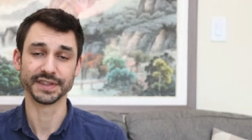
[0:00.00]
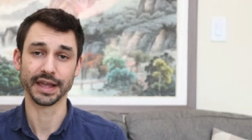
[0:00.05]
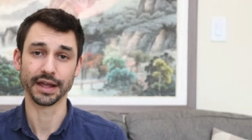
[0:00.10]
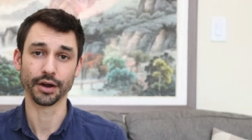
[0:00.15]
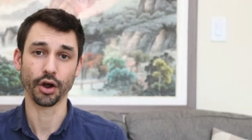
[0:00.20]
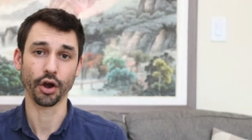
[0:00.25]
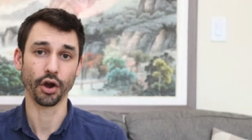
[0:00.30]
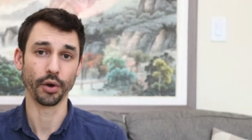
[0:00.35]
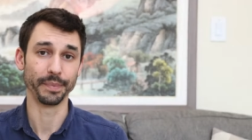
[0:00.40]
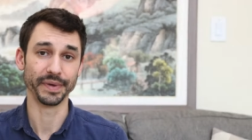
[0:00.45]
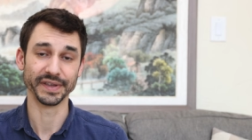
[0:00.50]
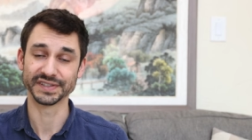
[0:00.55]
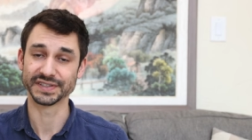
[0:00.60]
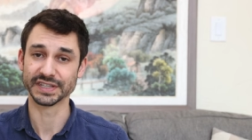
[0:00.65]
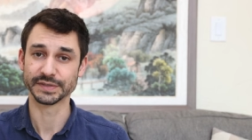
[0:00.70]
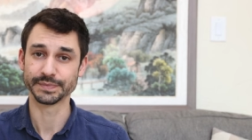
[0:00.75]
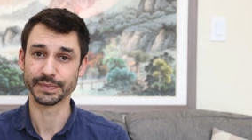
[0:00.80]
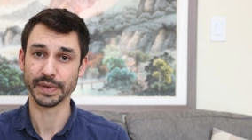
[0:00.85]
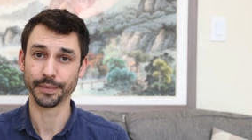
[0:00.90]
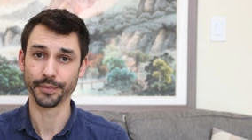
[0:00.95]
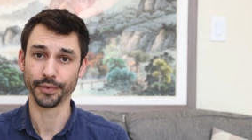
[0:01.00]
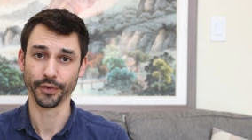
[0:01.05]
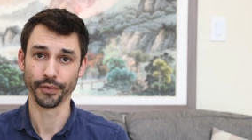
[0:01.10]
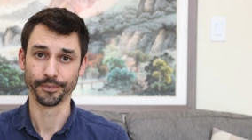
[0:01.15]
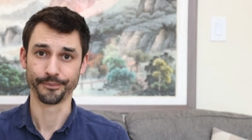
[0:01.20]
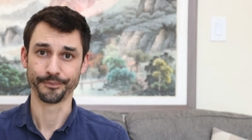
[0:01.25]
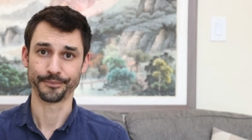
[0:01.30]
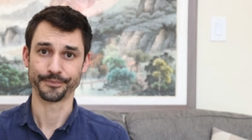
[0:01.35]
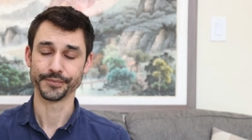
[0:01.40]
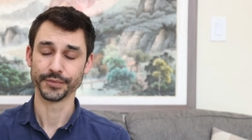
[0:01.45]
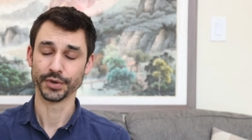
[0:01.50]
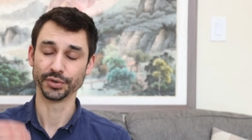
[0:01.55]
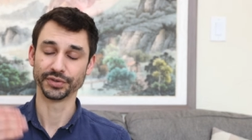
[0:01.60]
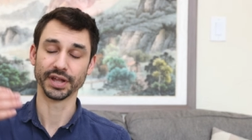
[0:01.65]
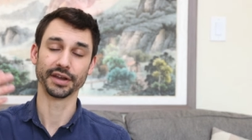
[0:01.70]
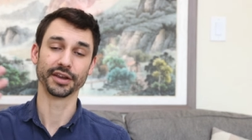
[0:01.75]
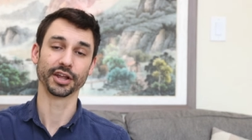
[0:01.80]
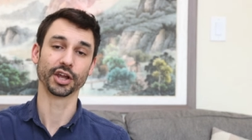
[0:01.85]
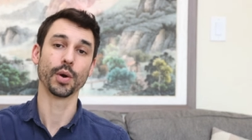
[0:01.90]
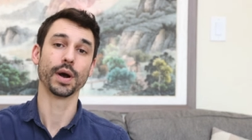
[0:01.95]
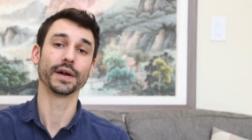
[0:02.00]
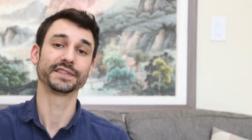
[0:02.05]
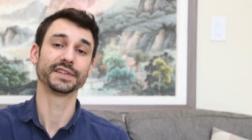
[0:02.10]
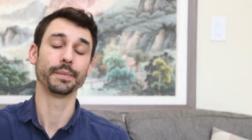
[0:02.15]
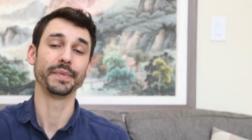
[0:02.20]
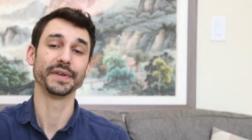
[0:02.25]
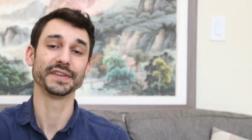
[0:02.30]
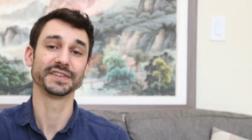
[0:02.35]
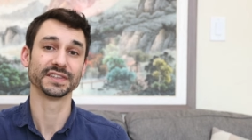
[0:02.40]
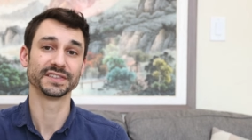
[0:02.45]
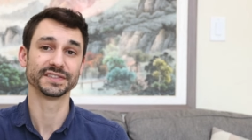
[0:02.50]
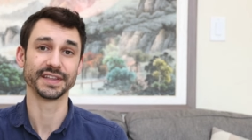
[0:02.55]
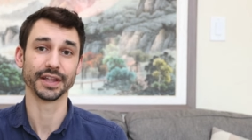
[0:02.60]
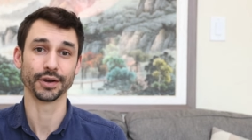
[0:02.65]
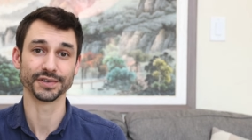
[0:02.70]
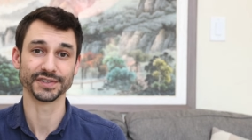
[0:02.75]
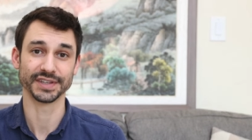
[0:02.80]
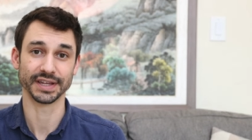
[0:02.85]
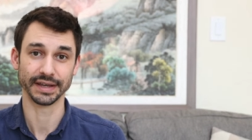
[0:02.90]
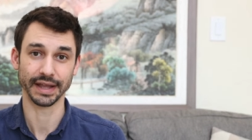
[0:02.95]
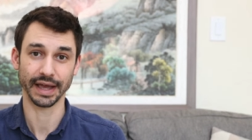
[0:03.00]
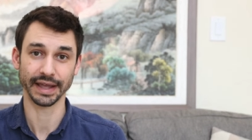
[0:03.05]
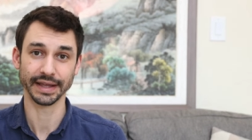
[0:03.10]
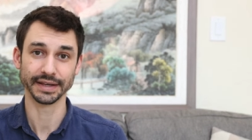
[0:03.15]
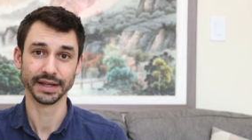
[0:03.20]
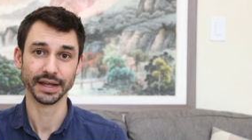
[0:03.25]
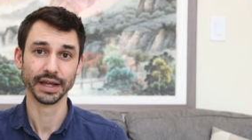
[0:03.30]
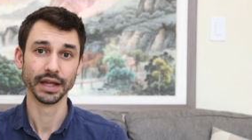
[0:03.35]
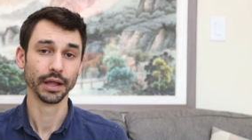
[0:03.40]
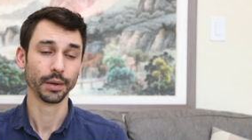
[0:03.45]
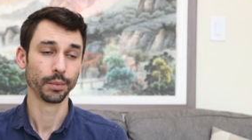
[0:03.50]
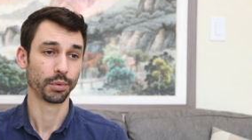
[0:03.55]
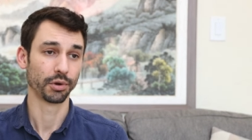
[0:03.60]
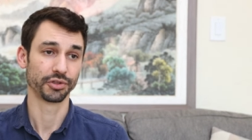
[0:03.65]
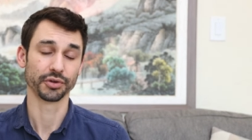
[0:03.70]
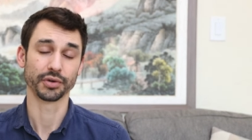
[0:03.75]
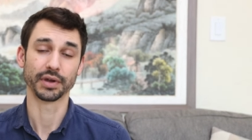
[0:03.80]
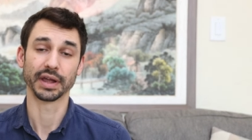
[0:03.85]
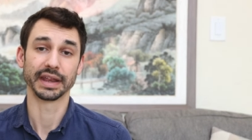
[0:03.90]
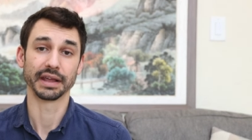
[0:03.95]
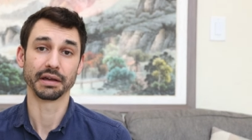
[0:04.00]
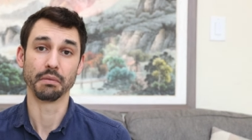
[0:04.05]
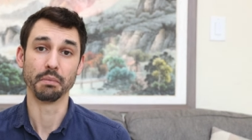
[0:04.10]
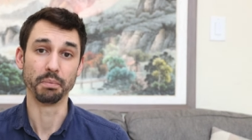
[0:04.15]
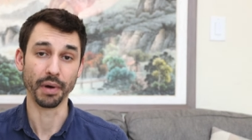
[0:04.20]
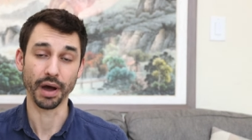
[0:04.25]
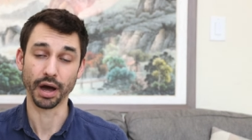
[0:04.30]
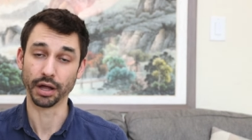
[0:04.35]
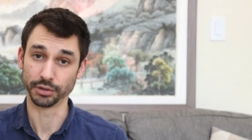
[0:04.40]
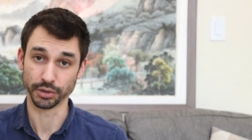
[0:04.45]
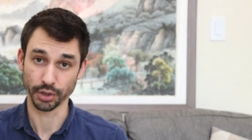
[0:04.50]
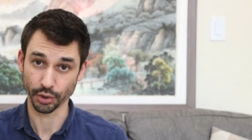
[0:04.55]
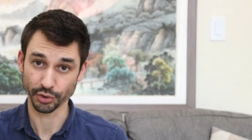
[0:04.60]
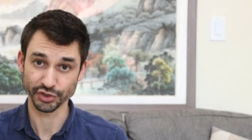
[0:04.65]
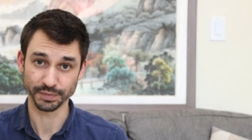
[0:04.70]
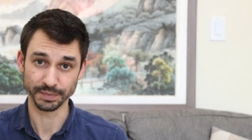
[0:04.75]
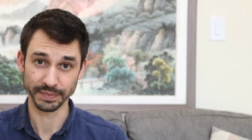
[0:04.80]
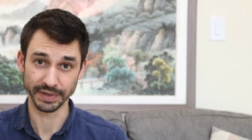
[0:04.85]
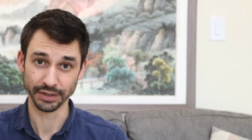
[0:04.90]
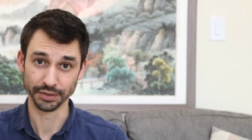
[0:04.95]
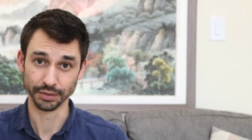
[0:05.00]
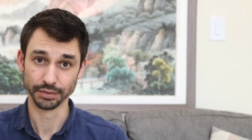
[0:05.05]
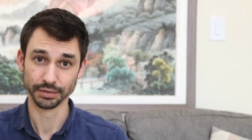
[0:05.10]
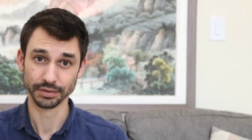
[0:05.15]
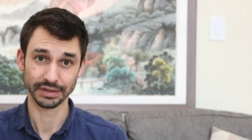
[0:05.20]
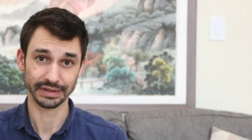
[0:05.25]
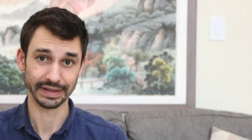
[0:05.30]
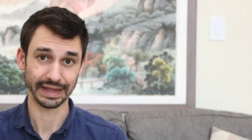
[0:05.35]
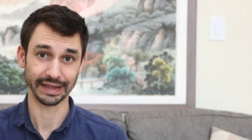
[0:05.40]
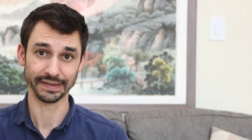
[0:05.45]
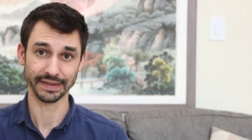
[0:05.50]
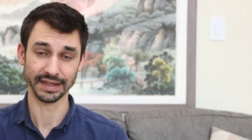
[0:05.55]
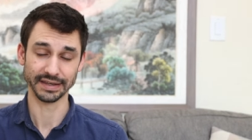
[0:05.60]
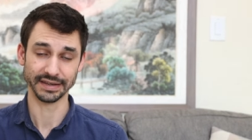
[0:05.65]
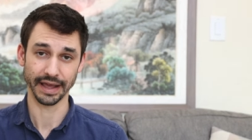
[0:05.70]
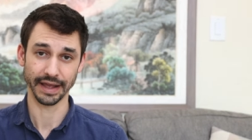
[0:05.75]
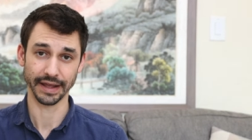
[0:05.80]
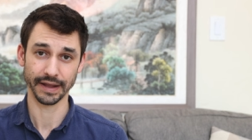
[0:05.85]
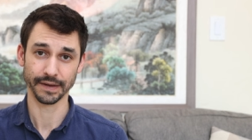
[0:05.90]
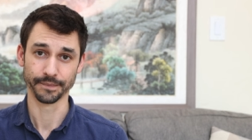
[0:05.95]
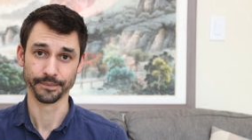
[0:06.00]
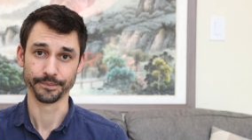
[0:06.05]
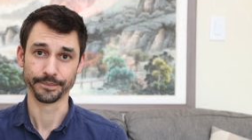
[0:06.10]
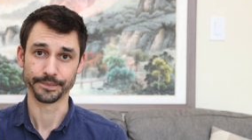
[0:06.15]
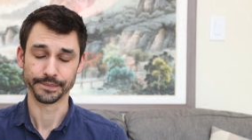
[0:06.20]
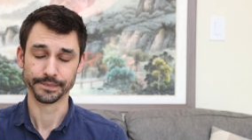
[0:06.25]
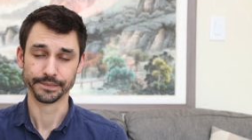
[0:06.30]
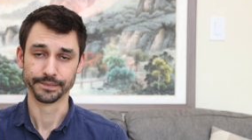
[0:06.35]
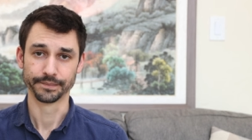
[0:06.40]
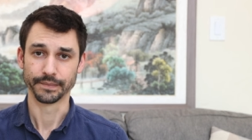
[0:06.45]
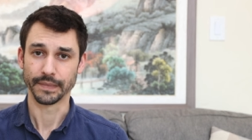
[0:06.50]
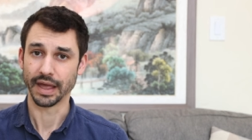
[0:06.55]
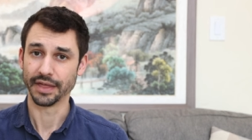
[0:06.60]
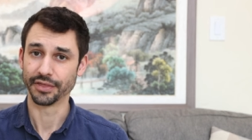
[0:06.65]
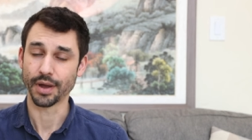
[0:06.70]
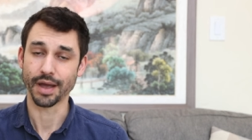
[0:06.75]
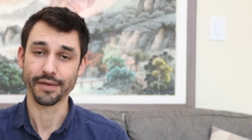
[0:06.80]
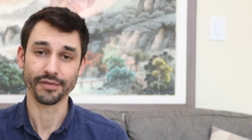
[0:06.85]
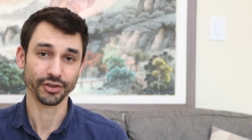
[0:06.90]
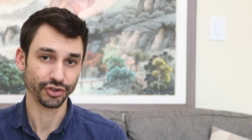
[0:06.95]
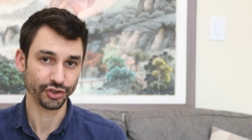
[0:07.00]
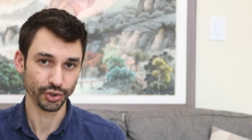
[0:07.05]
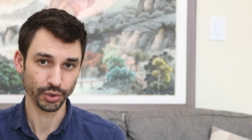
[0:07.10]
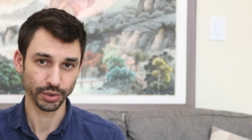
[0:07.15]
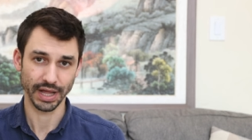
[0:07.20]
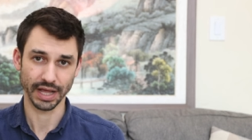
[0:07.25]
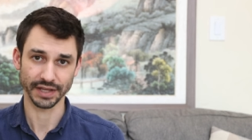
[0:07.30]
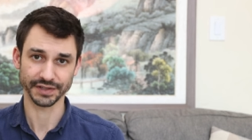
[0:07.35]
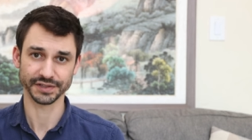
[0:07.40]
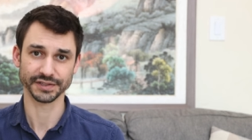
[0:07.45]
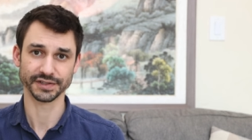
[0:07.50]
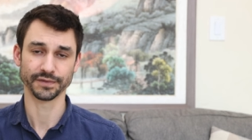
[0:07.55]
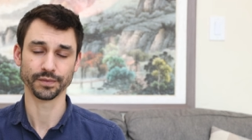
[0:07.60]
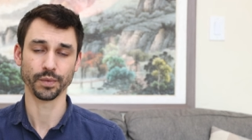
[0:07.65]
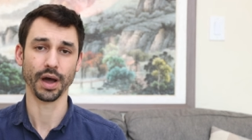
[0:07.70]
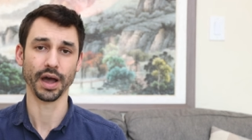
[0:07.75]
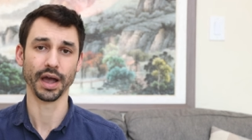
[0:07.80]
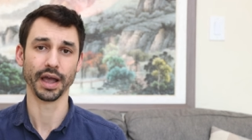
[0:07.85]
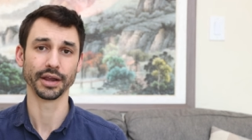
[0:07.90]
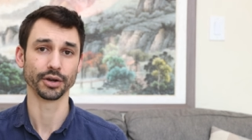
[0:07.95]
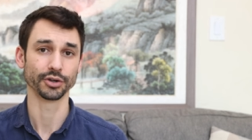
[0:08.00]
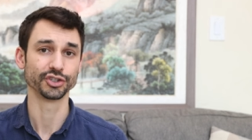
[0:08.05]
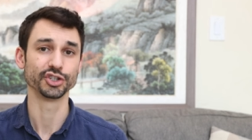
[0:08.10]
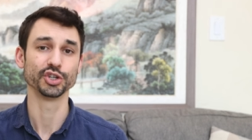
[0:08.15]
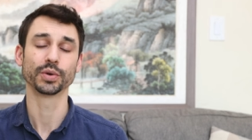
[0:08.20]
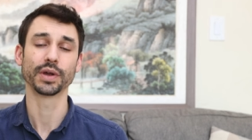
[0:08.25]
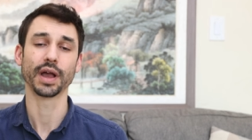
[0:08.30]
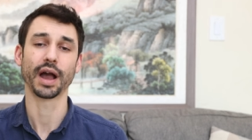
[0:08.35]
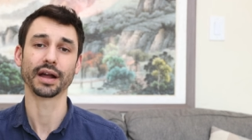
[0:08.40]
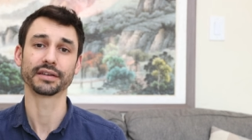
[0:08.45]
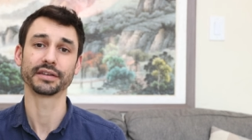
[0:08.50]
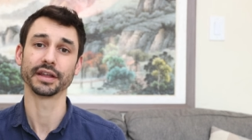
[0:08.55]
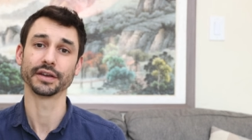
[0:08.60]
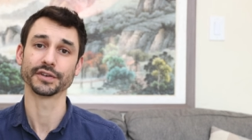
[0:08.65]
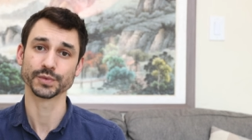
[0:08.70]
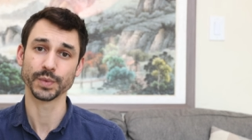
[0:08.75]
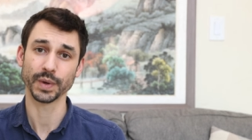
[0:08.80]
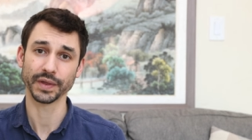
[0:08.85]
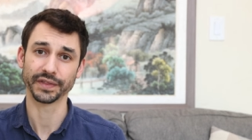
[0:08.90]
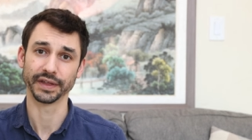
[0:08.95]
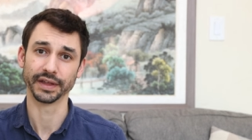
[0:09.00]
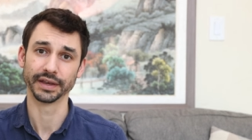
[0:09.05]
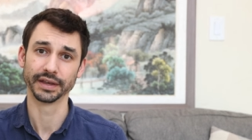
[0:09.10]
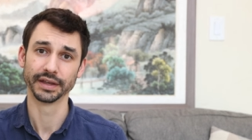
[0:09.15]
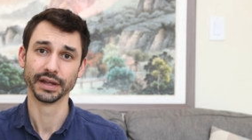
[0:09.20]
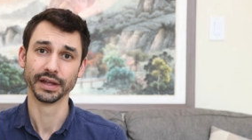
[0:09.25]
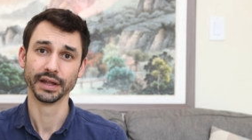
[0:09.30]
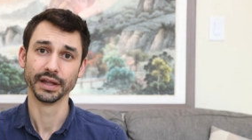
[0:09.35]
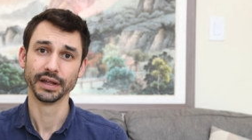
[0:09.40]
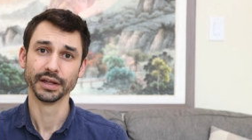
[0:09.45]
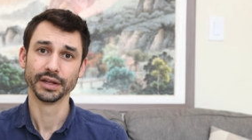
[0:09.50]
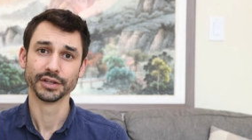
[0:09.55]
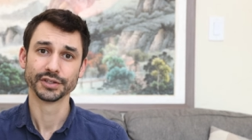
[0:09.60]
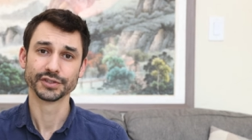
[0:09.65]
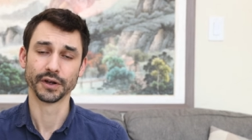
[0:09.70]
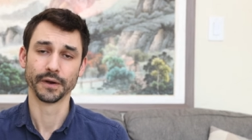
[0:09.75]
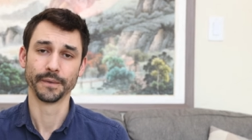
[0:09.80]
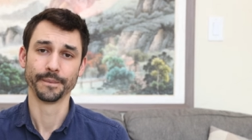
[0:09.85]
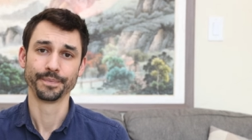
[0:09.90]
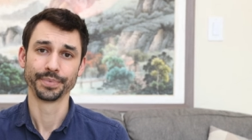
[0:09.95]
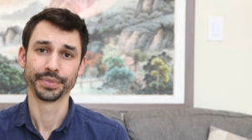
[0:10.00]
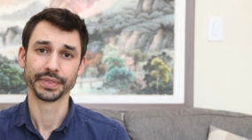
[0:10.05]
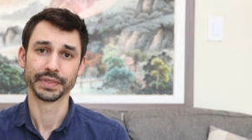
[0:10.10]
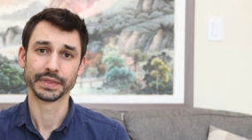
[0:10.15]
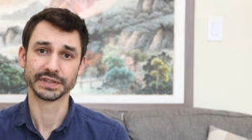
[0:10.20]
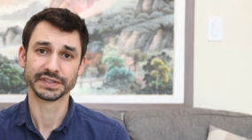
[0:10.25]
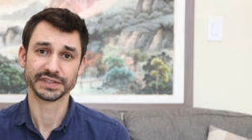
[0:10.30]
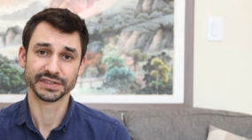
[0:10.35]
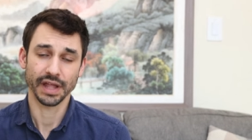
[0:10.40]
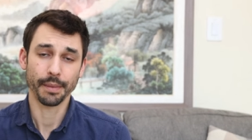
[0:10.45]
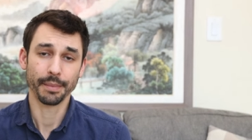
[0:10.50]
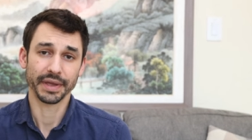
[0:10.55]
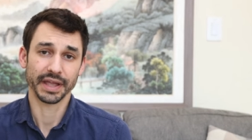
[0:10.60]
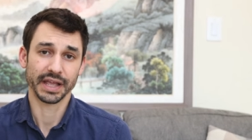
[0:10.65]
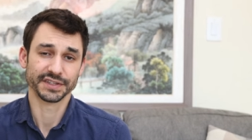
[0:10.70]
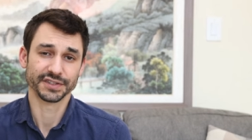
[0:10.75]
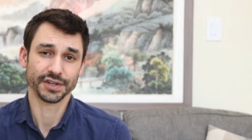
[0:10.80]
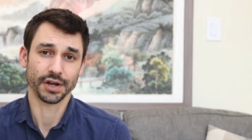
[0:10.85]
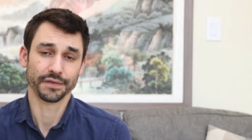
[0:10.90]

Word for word: there are business people who tend to go out to business dinners at night where they're getting a, a large meal late in the day and they're having two glasses of wine or two cocktails with it. So the stomach is